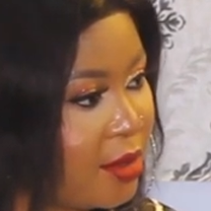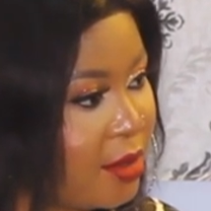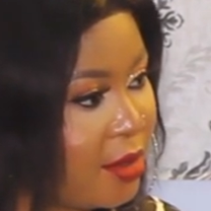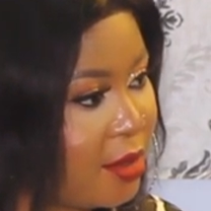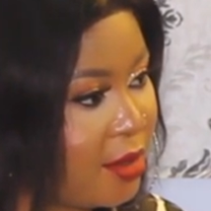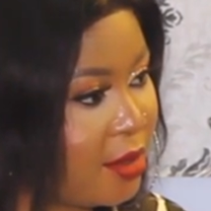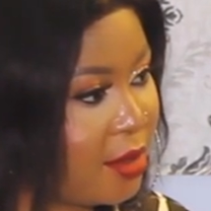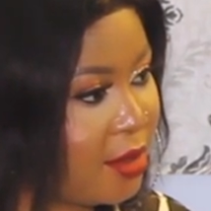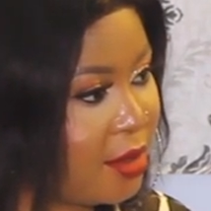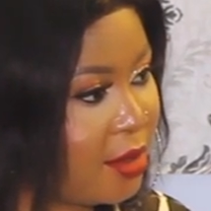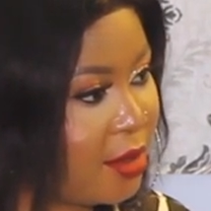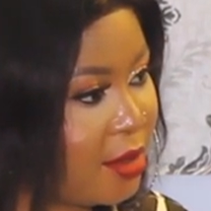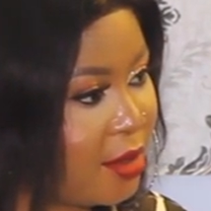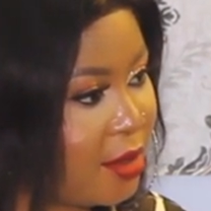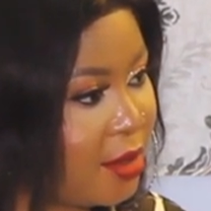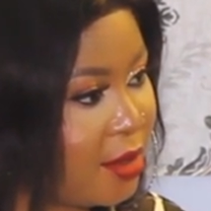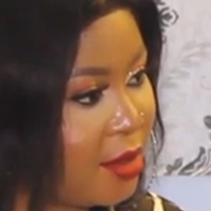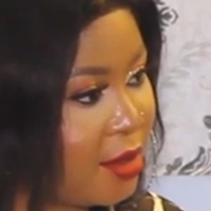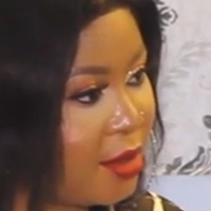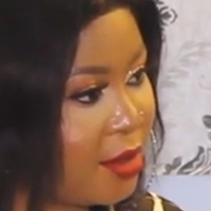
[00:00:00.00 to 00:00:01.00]

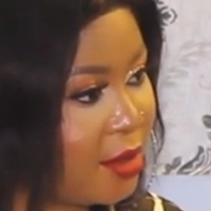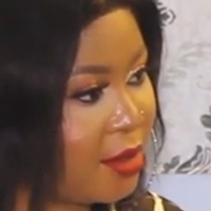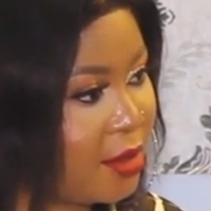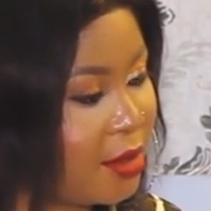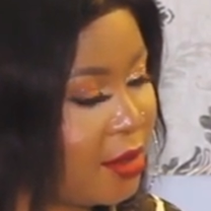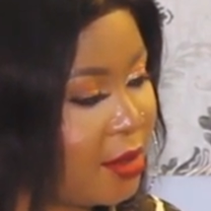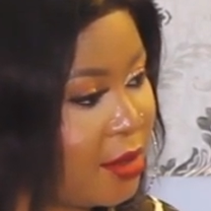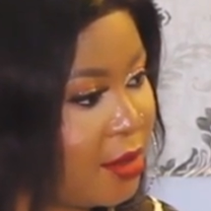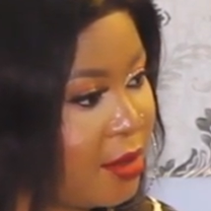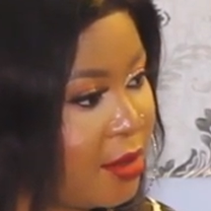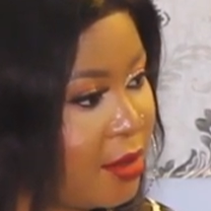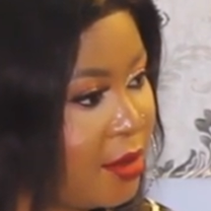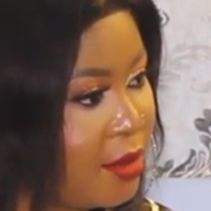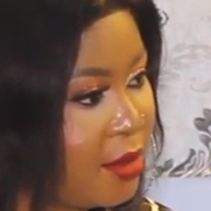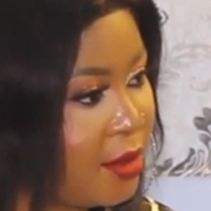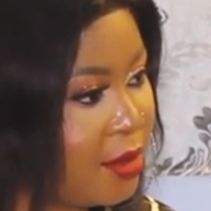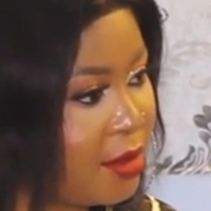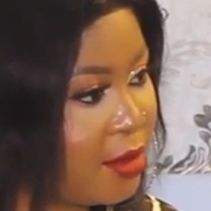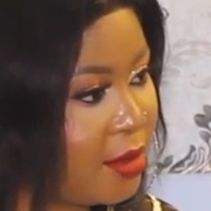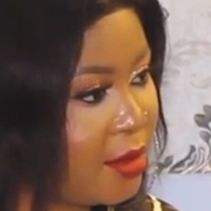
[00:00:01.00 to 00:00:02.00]

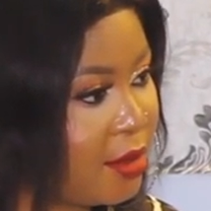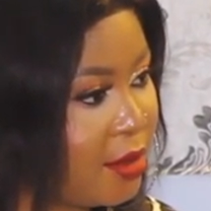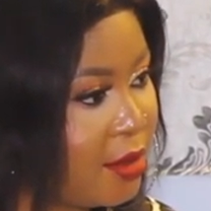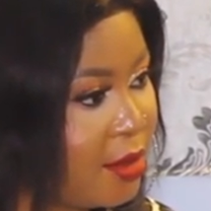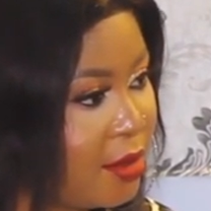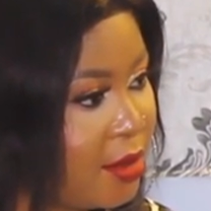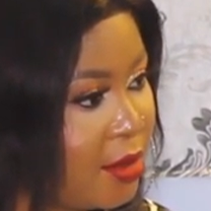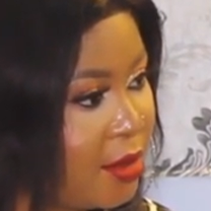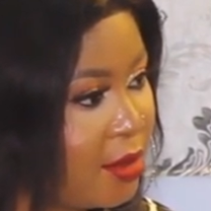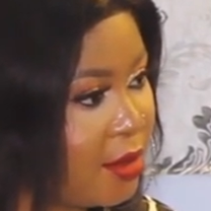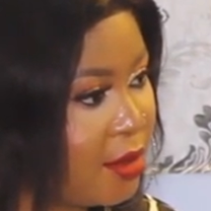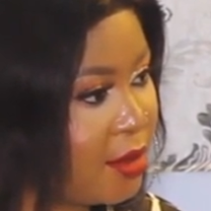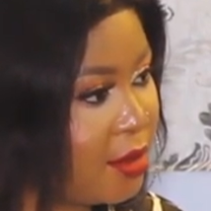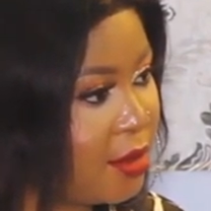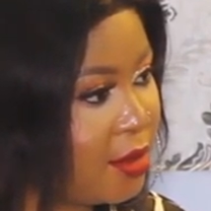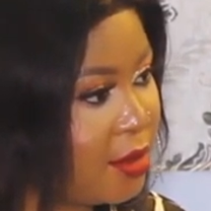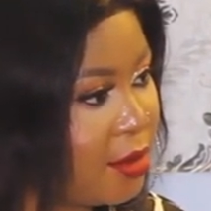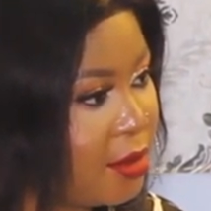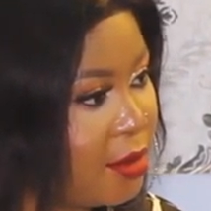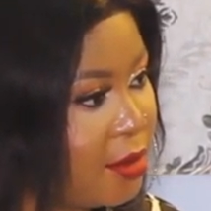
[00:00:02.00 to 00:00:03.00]

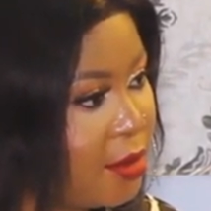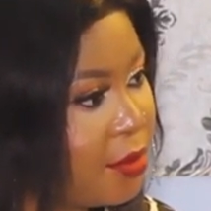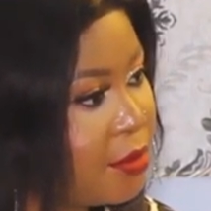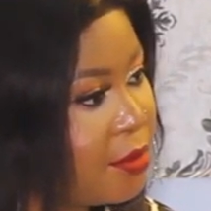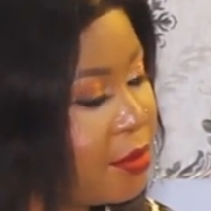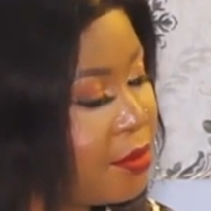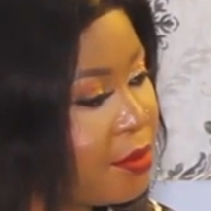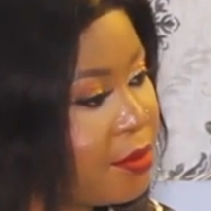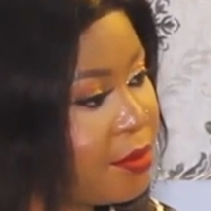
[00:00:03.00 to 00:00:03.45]
(silent)